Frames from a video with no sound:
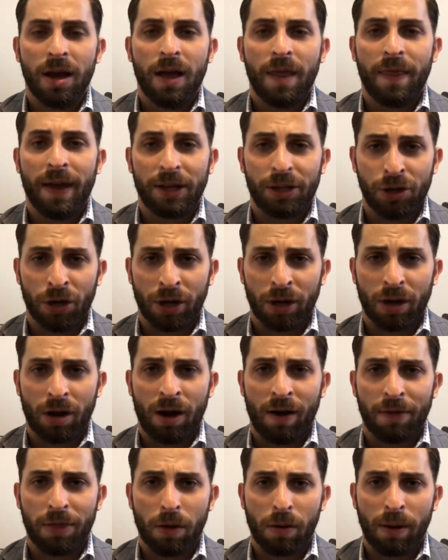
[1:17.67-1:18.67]
They took it
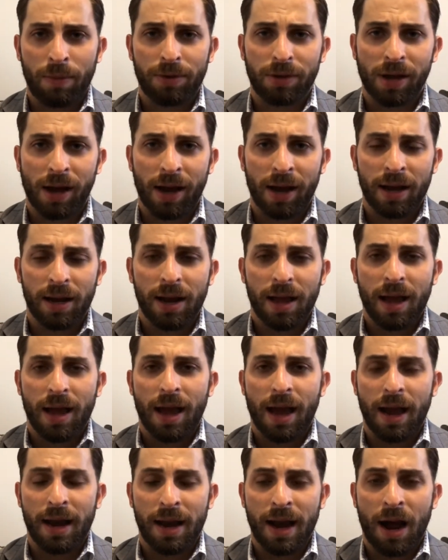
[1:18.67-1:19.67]
off the website
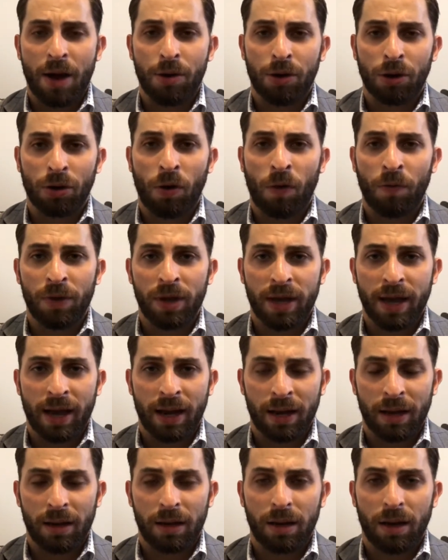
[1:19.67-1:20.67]
and now you can only get
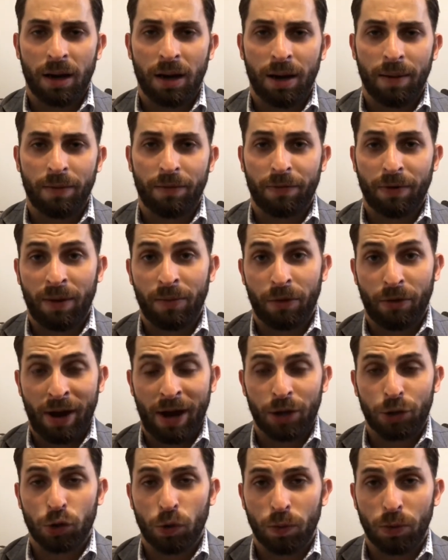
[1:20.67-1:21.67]
it from their
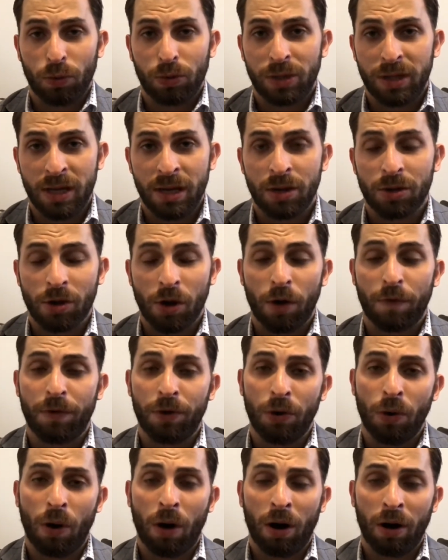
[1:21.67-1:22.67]
actual boutique. So if
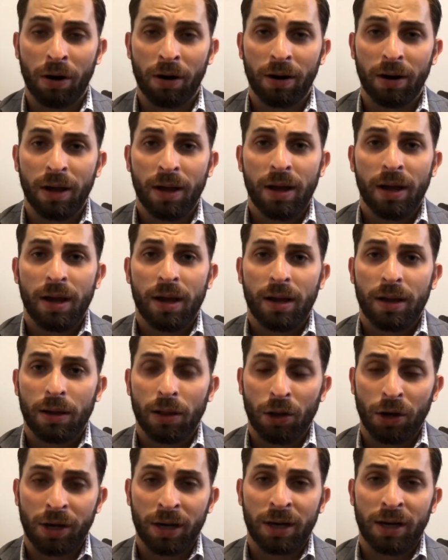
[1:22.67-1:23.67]
you are
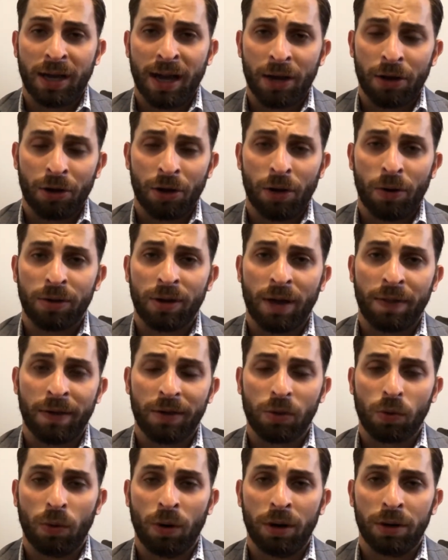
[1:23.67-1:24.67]
looking to get your nose on
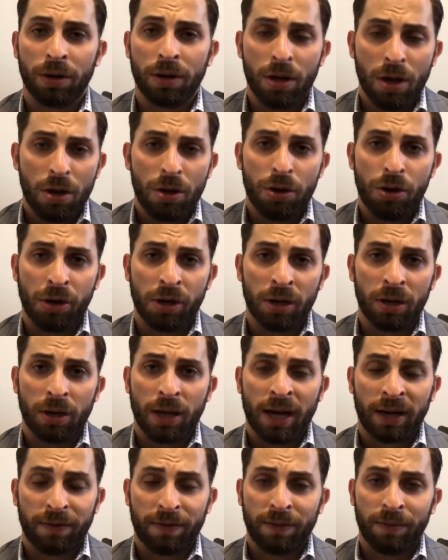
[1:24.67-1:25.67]
this one, you can
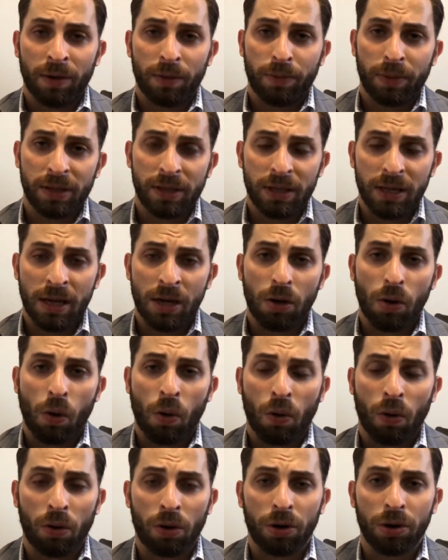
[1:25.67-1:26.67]
get it from their boutique,
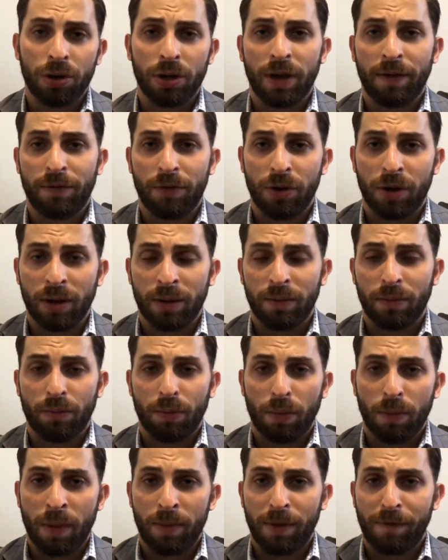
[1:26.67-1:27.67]
or if you can
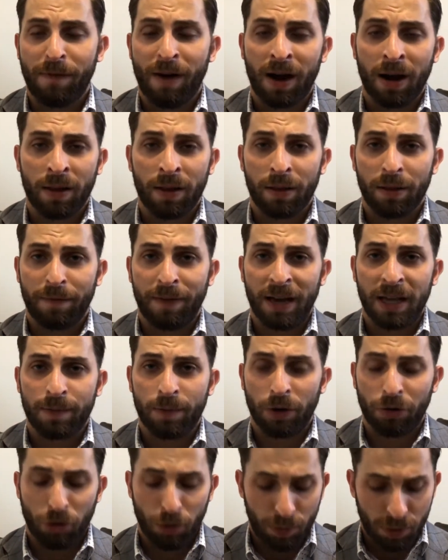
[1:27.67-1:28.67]
maybe find it on the
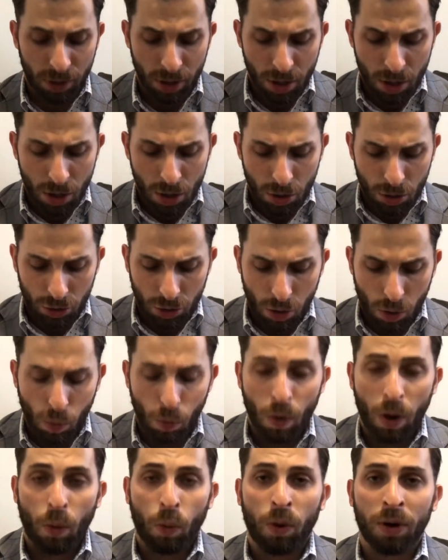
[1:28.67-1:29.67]
Facebook groups.
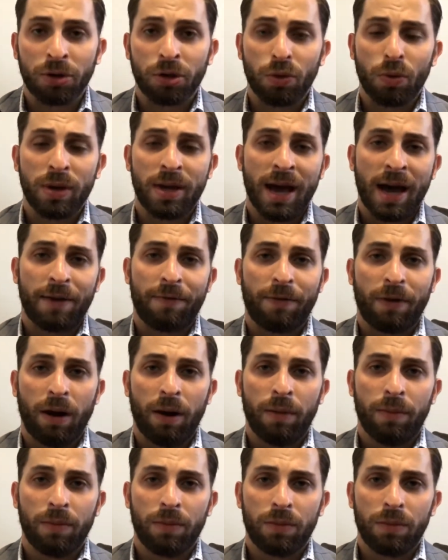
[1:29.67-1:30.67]
So what do we get
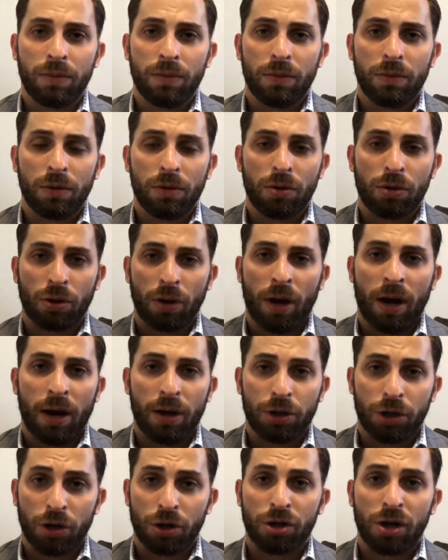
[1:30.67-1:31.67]
from
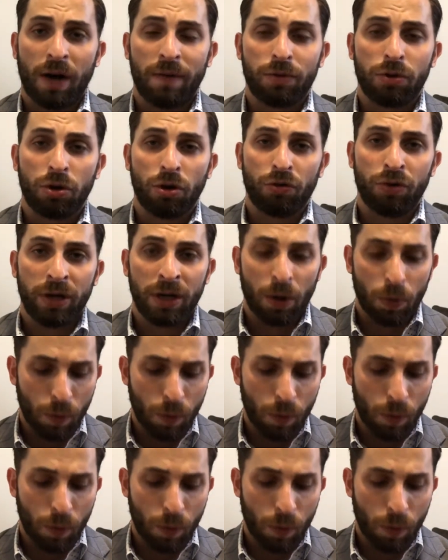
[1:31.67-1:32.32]
Xerjoff's Torino?